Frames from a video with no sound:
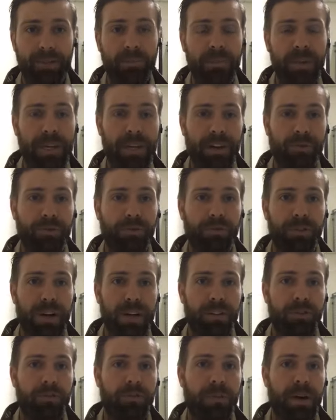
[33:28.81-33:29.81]
to meet a
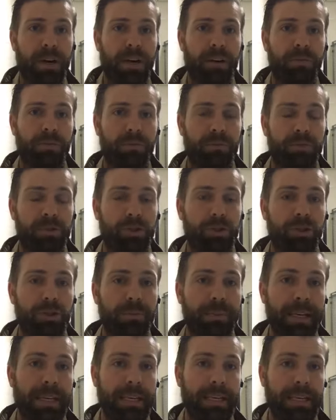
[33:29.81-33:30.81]
friend of mine from
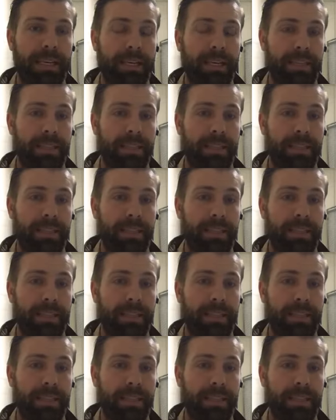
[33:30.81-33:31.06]
Germany.